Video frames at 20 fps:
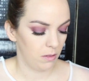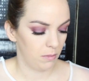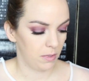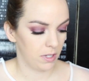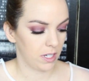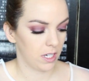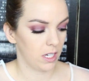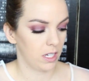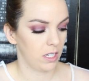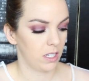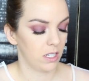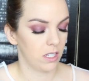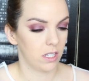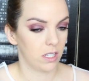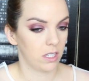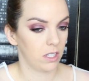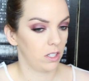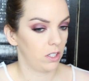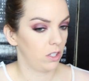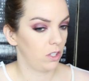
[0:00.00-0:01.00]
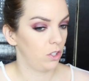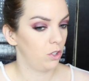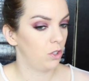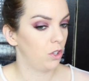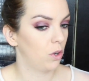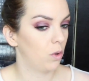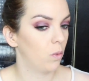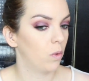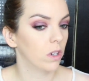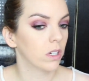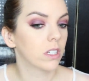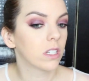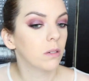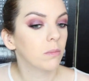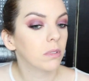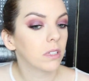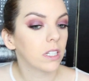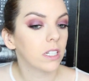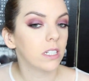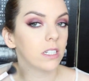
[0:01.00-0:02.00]
Because you don't want to
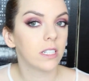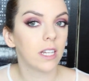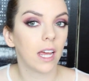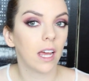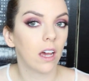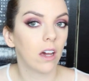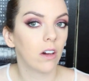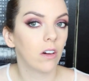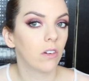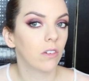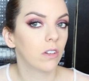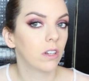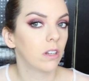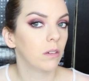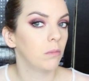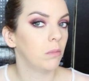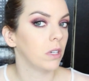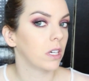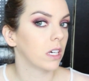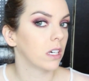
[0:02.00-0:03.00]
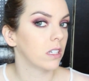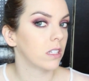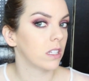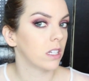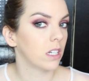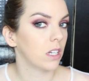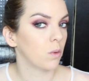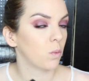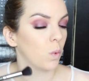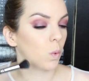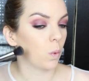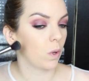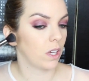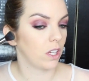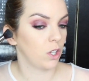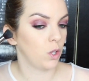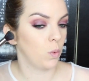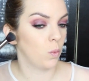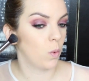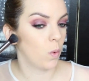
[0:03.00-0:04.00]
blend down, because then
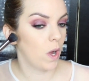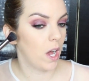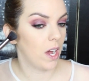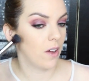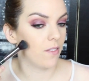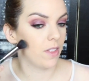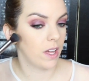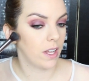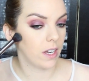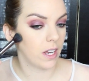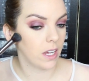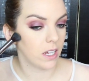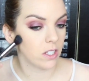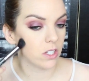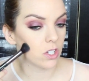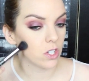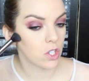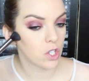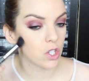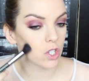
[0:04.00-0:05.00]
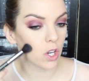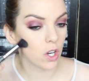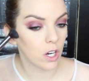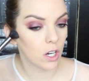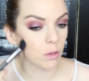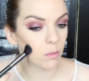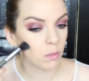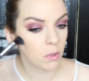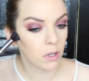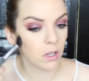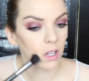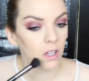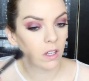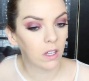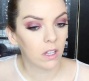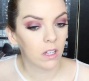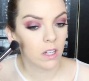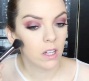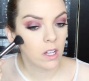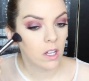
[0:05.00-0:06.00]
you won't have that nice sharp
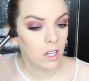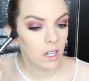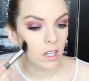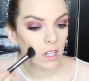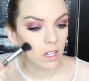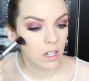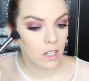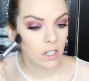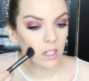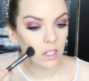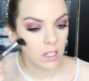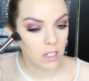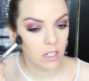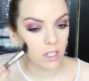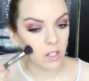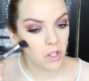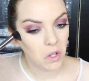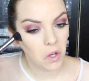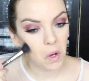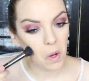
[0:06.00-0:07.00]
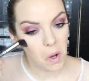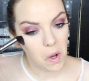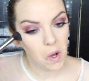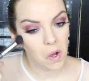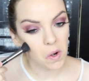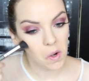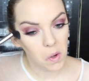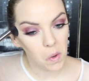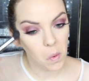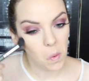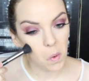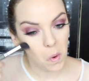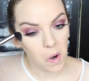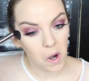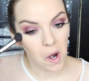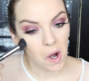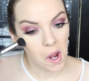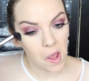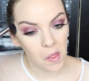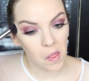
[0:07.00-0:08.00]

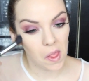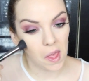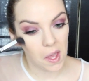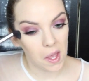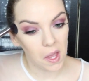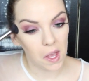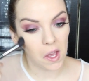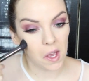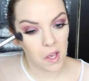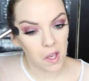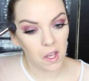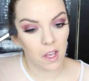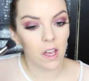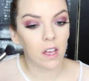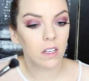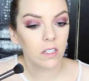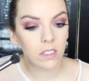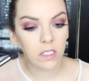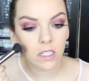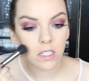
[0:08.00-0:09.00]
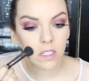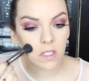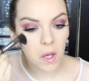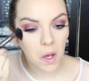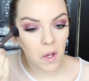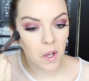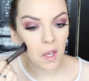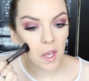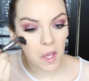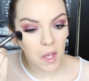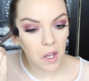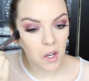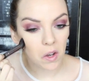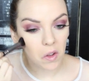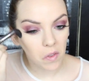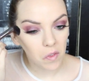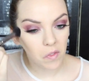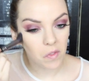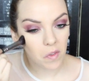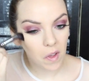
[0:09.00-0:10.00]
contour and like
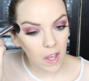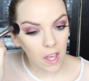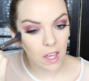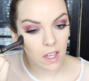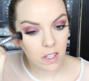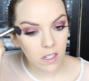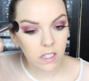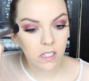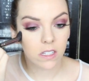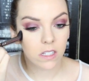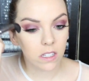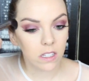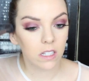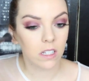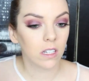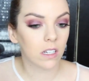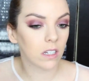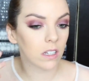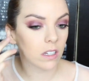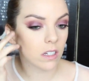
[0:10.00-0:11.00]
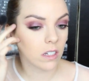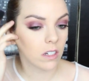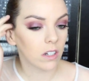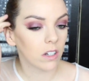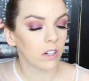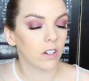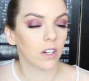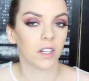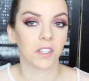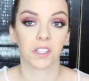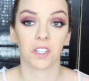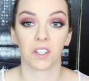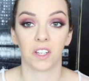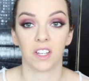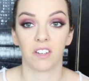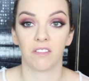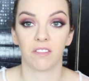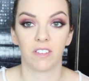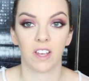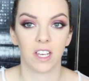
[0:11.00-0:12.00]
sunken face, or not
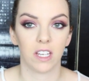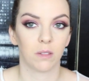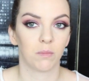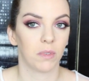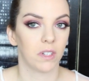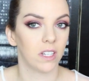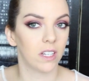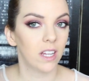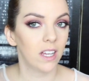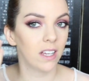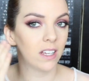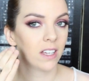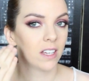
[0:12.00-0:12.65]
sunken face, but